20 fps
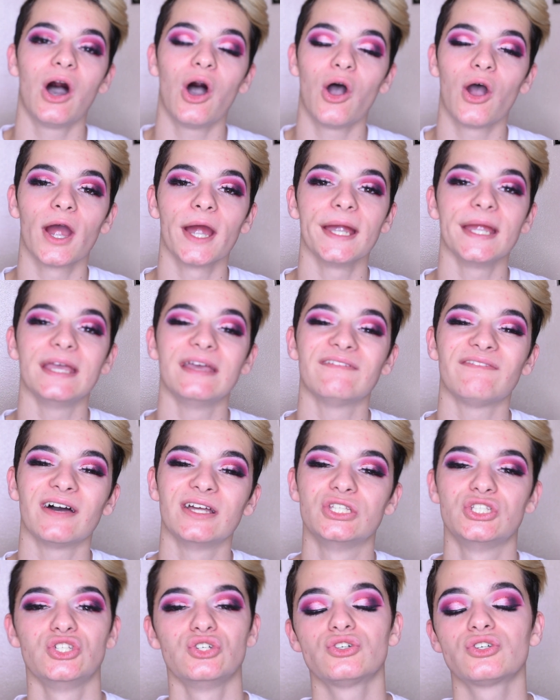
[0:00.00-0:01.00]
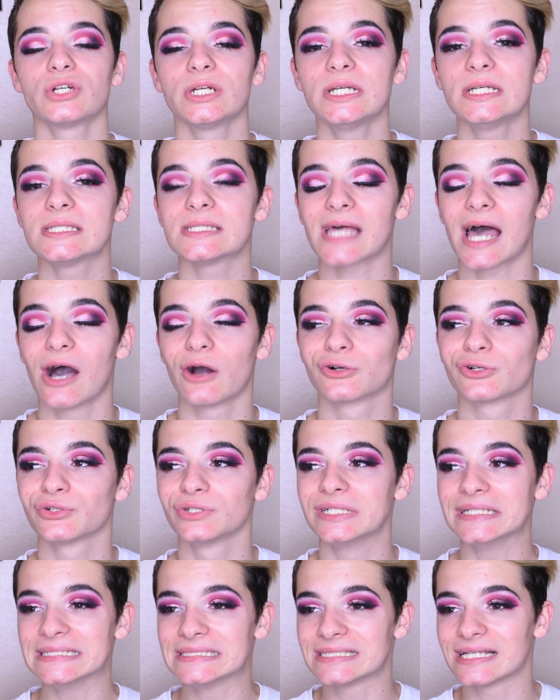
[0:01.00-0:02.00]
Or if I do crease, I'll
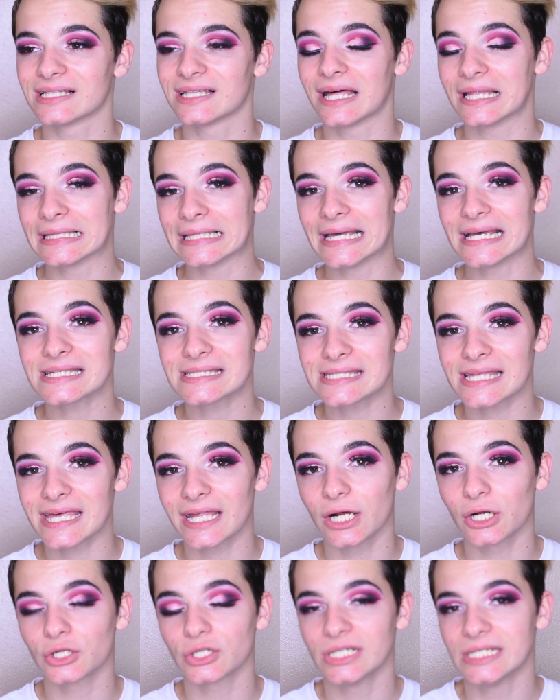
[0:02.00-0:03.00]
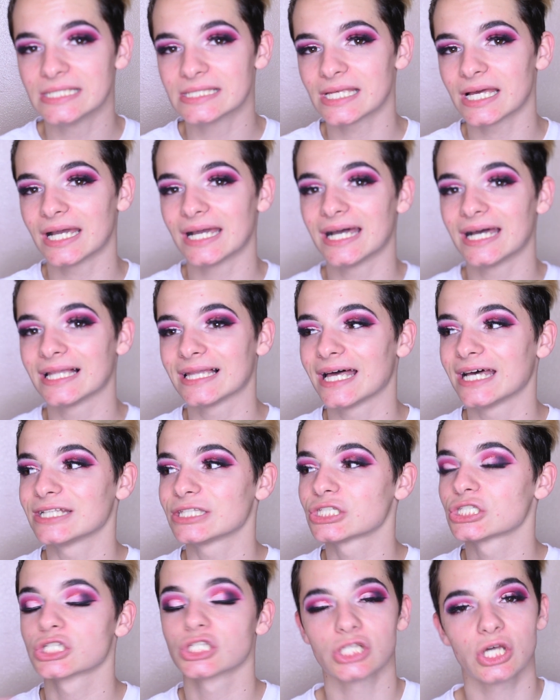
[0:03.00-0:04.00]
crease a lot less, and I'll crease a
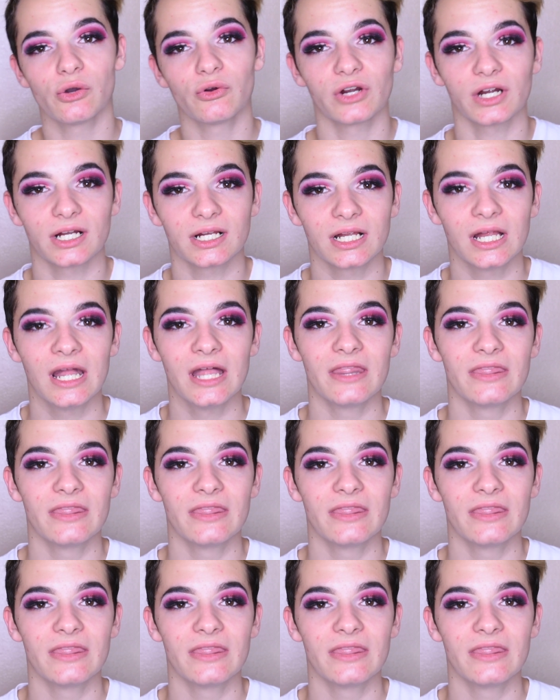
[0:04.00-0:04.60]
lot slower